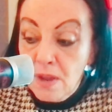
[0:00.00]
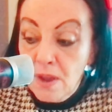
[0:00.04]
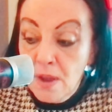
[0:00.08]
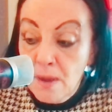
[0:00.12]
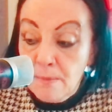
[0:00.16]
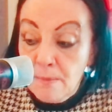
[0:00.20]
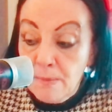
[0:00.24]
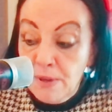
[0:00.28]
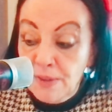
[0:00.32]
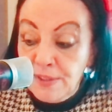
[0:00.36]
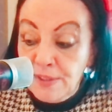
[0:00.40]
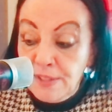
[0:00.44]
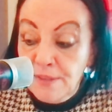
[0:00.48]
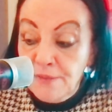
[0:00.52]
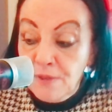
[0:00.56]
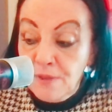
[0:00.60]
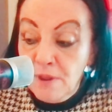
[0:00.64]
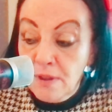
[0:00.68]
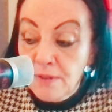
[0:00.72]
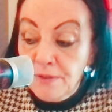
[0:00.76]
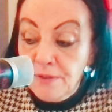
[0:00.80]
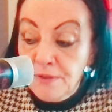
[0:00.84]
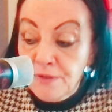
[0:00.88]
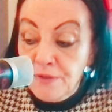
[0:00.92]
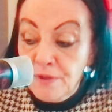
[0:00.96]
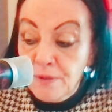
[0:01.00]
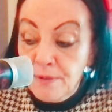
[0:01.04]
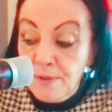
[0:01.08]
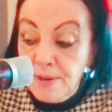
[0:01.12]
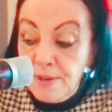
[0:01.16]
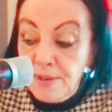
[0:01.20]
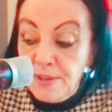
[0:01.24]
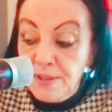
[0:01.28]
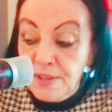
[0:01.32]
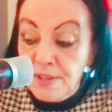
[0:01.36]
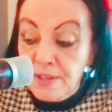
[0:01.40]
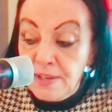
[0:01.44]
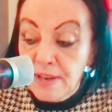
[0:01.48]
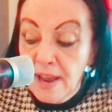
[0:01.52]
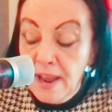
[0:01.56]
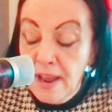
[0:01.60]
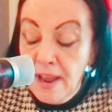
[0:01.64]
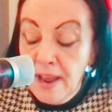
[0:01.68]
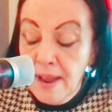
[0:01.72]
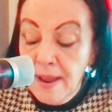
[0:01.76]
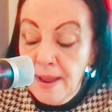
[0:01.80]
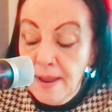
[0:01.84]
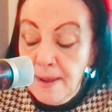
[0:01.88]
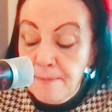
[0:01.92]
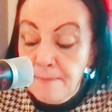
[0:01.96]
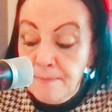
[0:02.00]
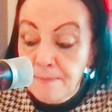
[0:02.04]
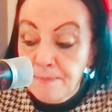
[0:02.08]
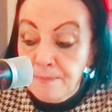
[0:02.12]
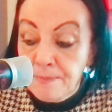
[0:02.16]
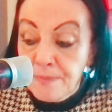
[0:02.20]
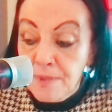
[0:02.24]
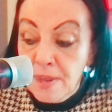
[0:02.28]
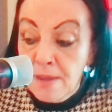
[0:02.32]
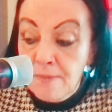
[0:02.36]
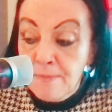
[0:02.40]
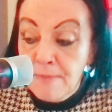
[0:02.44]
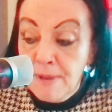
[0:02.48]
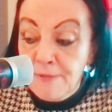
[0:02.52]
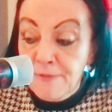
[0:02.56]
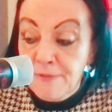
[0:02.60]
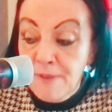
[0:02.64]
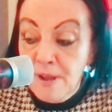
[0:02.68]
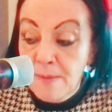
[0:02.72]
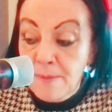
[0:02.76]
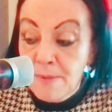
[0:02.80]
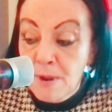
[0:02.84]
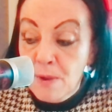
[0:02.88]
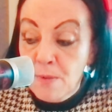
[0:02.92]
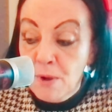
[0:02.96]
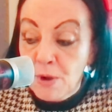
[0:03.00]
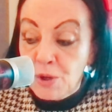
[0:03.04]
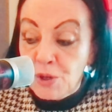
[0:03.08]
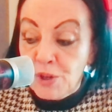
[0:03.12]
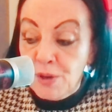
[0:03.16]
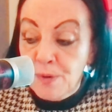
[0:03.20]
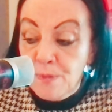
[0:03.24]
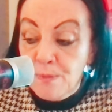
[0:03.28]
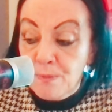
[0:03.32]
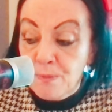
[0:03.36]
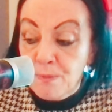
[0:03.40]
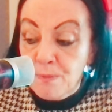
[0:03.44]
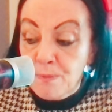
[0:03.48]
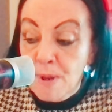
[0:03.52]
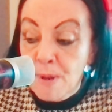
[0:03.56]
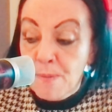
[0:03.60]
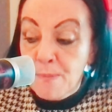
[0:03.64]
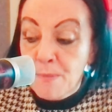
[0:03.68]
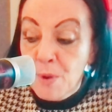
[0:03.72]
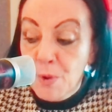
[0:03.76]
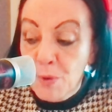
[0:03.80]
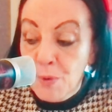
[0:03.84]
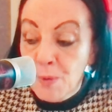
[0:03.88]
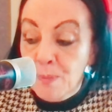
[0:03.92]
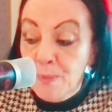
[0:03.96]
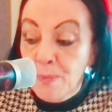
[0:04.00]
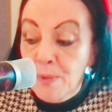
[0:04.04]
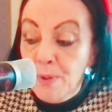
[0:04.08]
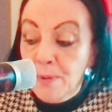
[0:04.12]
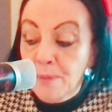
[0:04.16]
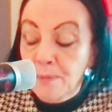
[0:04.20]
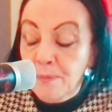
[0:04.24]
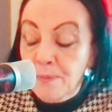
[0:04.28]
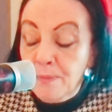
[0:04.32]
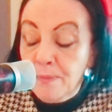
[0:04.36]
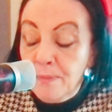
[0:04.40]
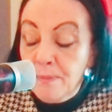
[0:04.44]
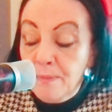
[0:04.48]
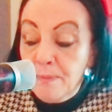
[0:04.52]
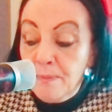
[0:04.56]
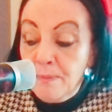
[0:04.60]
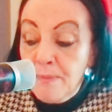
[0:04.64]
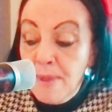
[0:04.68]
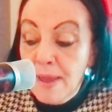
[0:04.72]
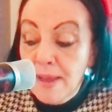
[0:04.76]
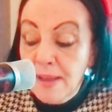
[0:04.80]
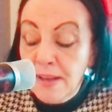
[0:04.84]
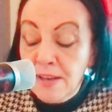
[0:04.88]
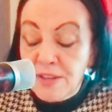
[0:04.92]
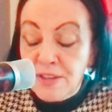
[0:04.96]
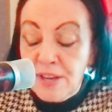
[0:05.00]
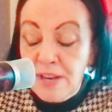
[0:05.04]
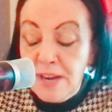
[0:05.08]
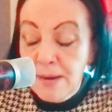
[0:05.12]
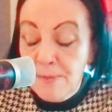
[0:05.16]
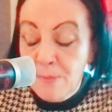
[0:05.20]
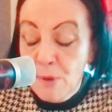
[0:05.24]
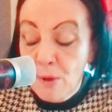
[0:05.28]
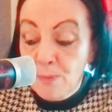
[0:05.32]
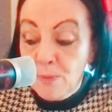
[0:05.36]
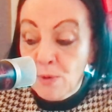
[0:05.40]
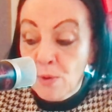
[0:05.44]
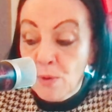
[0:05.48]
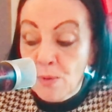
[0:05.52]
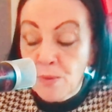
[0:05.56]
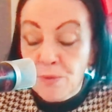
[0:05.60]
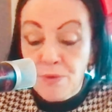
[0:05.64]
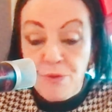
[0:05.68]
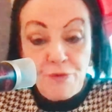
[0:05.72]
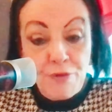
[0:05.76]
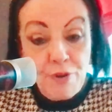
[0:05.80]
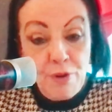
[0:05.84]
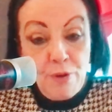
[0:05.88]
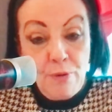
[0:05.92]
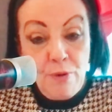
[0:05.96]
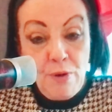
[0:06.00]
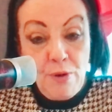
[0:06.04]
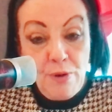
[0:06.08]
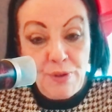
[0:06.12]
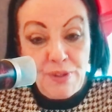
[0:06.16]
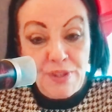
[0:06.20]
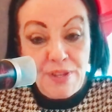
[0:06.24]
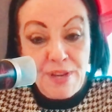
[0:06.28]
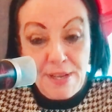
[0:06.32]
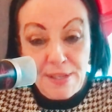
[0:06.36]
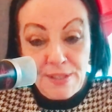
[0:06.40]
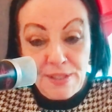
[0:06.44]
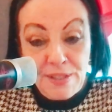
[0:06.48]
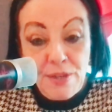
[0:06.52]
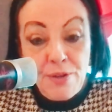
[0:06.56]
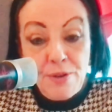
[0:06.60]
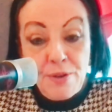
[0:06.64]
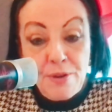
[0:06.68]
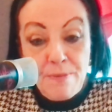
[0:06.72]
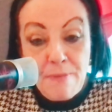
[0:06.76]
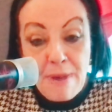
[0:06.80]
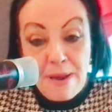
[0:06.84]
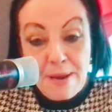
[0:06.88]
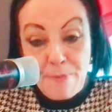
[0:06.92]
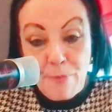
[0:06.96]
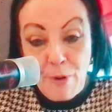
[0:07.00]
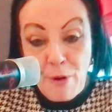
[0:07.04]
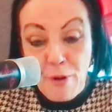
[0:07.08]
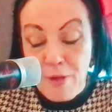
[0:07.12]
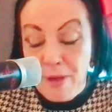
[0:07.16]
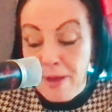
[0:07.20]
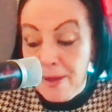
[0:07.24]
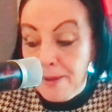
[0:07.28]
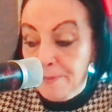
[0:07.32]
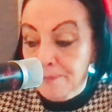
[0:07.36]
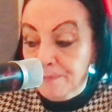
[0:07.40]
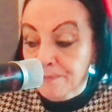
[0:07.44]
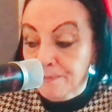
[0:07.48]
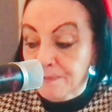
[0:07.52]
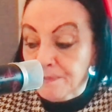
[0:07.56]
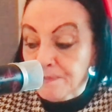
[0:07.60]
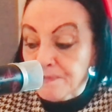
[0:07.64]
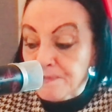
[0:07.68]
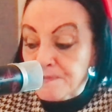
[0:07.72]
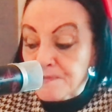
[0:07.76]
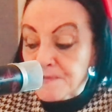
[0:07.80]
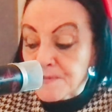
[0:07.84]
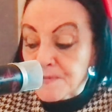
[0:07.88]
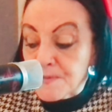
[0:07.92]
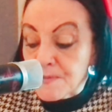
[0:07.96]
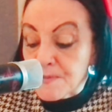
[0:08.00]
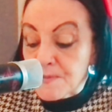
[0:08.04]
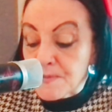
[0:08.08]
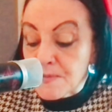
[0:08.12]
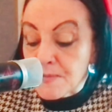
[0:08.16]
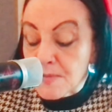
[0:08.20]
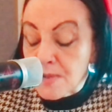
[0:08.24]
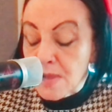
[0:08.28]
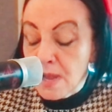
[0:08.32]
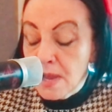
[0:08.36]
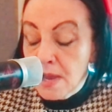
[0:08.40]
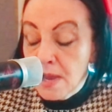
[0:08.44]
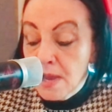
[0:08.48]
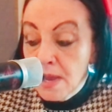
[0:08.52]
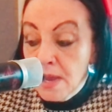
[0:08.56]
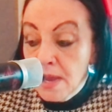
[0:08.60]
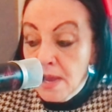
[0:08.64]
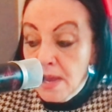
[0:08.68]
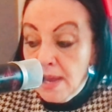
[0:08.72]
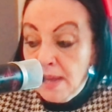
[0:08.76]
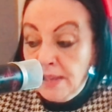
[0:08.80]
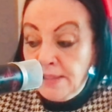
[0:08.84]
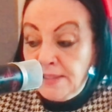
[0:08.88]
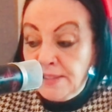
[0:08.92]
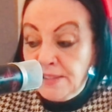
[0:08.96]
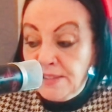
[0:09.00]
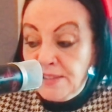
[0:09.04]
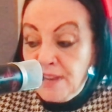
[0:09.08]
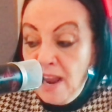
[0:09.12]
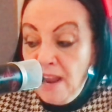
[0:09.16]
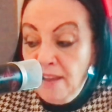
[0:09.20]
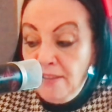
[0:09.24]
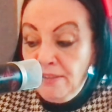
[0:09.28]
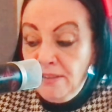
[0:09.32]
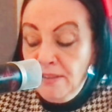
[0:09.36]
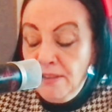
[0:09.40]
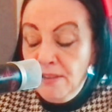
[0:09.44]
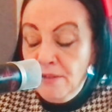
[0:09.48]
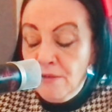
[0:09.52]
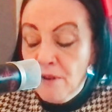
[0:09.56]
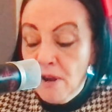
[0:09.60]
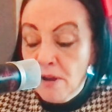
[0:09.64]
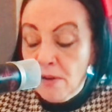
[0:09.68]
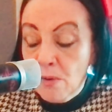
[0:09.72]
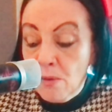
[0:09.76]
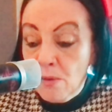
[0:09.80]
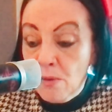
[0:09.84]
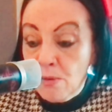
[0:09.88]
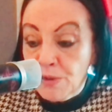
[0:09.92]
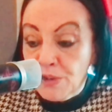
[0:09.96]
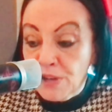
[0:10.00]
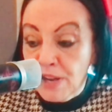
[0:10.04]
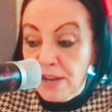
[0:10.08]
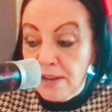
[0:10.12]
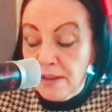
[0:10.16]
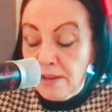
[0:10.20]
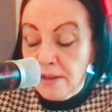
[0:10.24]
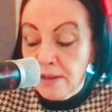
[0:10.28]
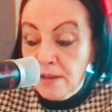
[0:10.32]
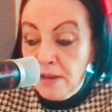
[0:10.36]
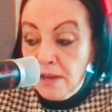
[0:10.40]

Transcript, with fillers: Plus, I've gone through it um, in my family, watching my mum, my elderly mum, going through losing her son, my brother. It's death in the wrong order.